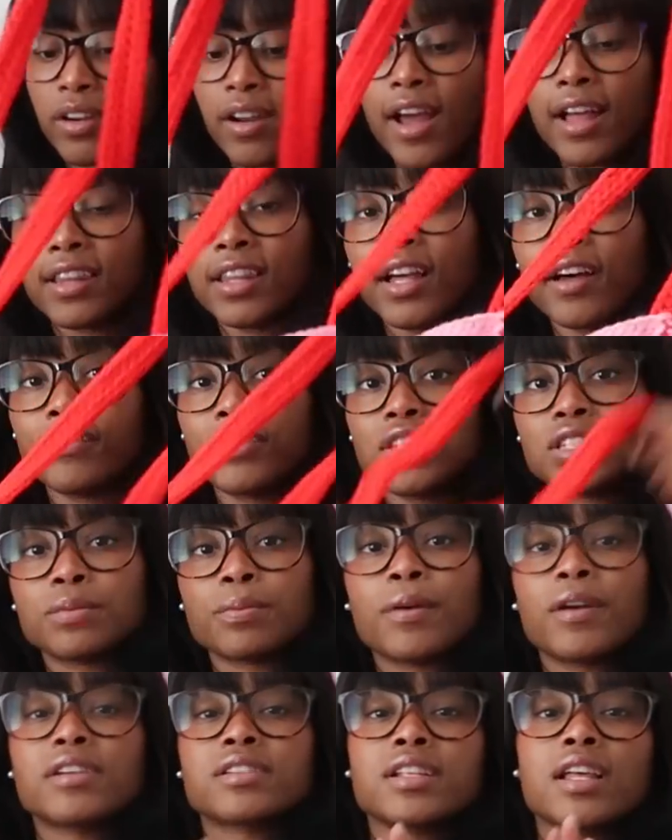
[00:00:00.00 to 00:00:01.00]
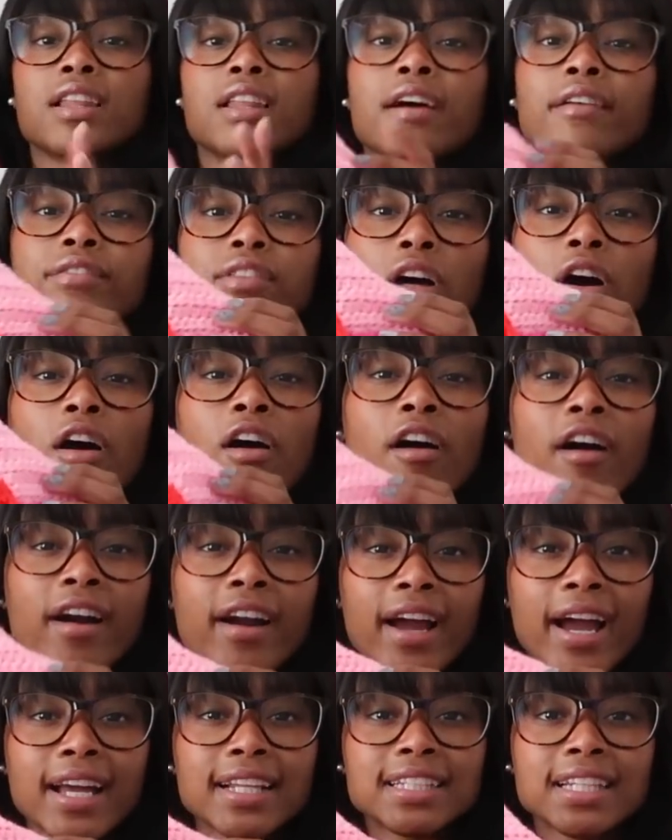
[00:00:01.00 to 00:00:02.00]
I love this purse. I love the
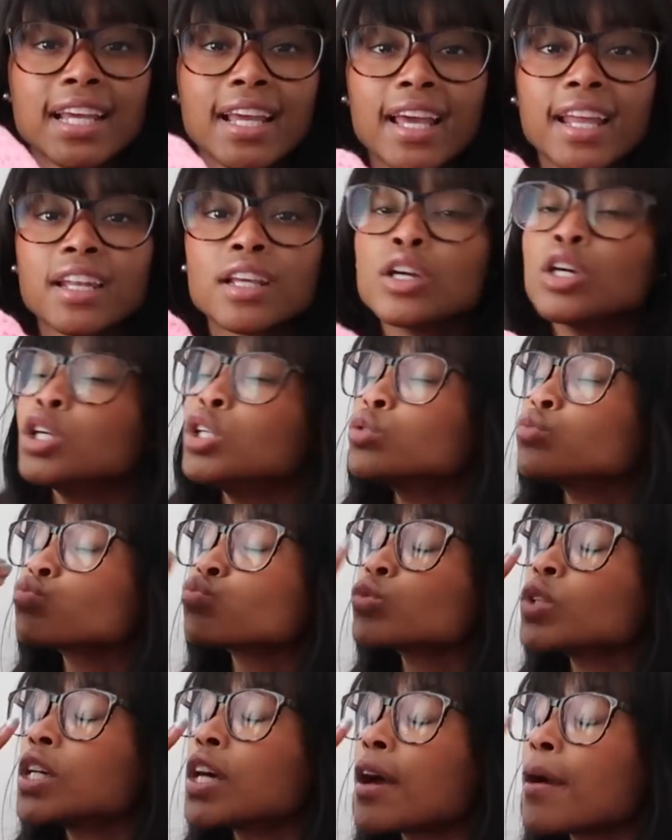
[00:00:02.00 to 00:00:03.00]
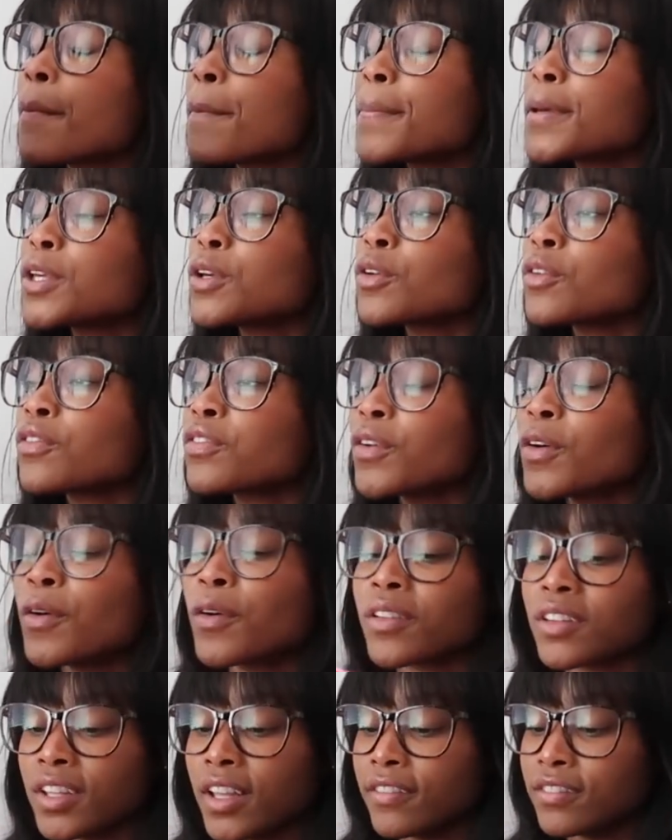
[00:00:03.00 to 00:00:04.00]
heart I did.
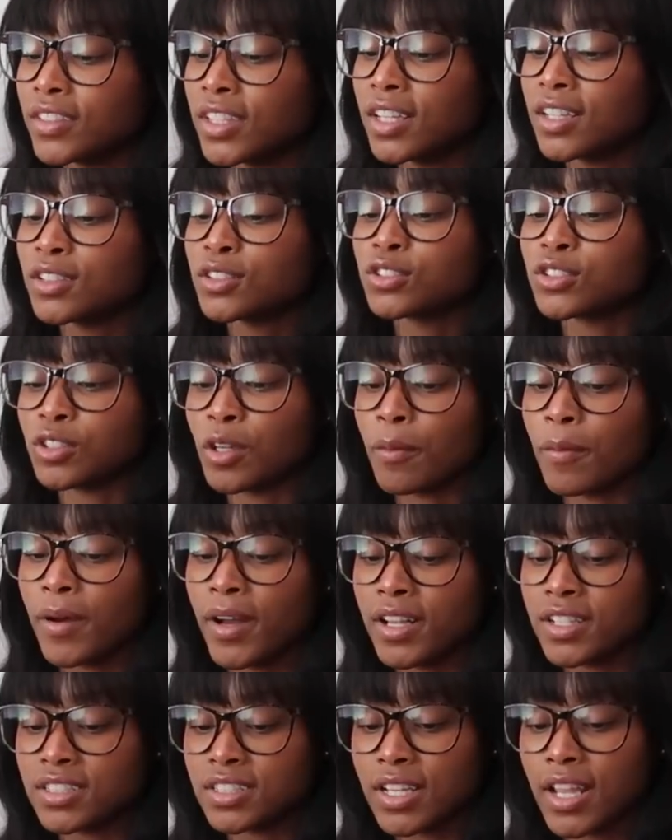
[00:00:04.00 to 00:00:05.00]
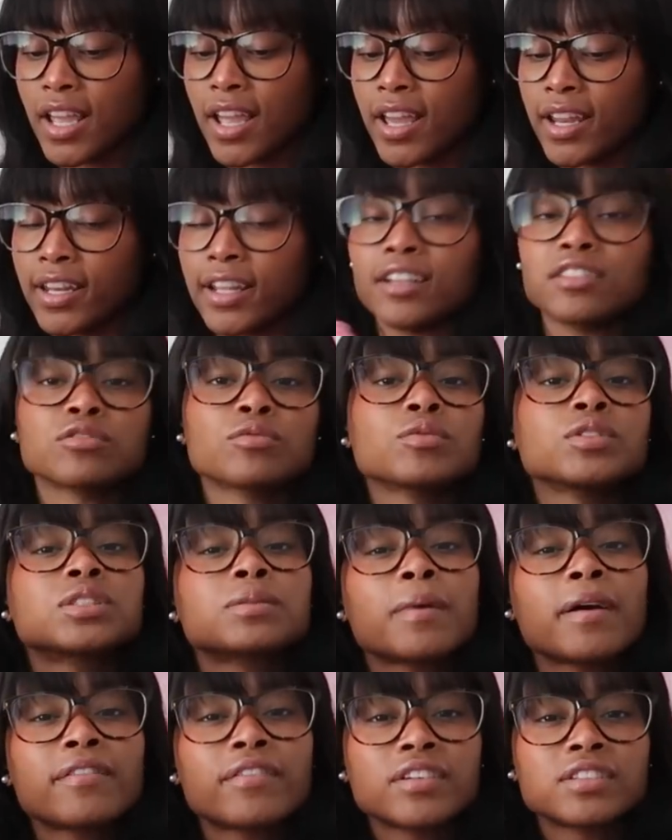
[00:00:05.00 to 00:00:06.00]
Beautiful, loved it so much. And that was
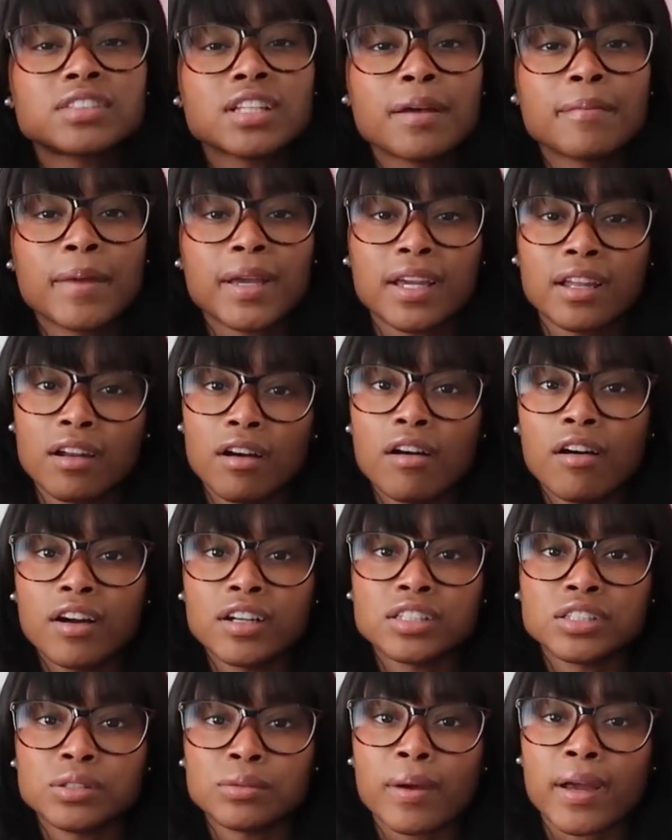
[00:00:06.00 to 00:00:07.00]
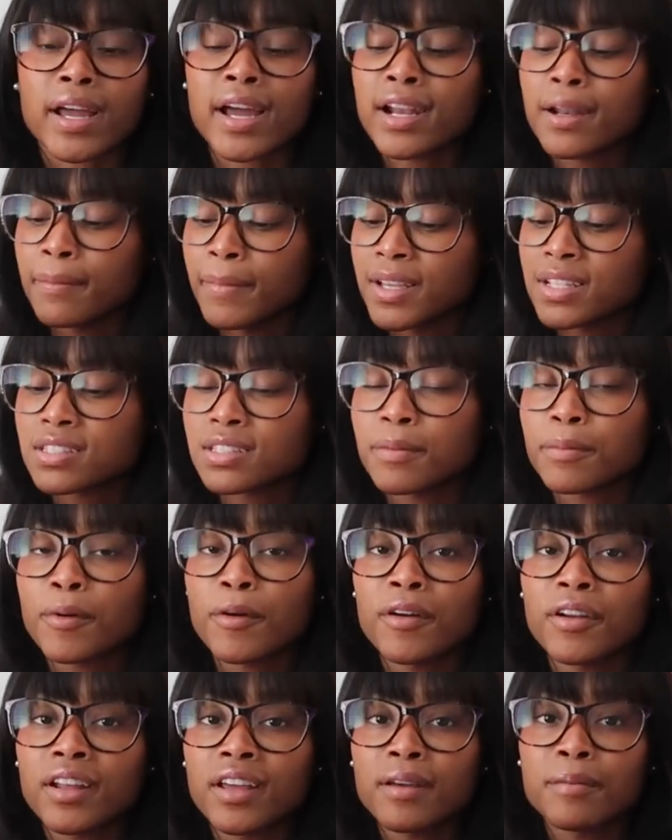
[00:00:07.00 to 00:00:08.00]
my first time making a heart too. I kind of messed up
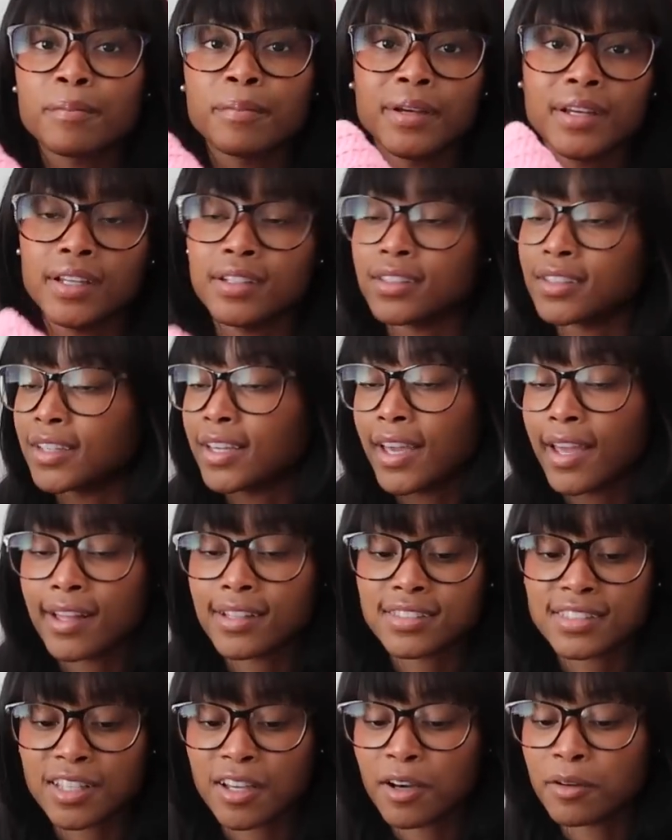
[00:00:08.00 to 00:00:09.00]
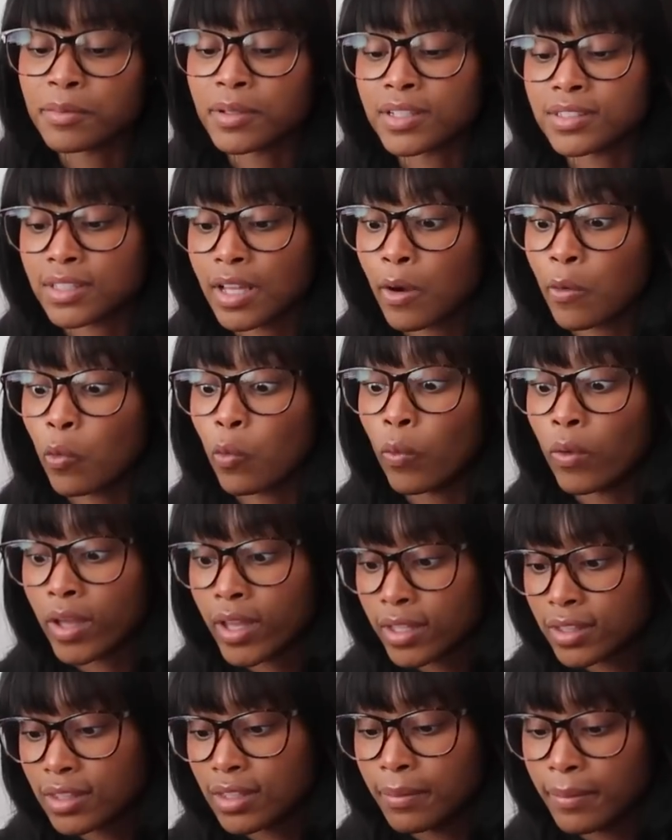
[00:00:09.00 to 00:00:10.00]
on it, but you can't tell because I
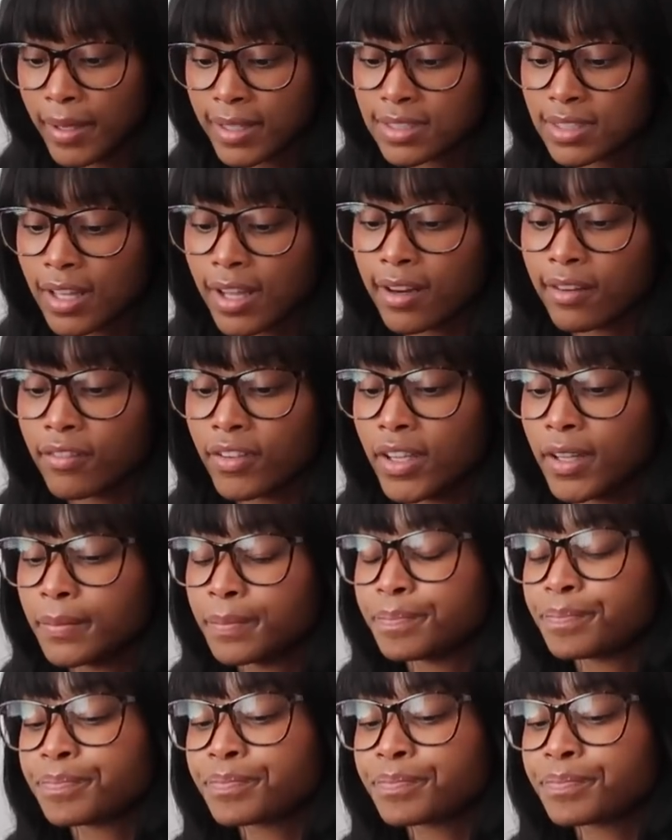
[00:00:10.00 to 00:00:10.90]
winged the mess out of it.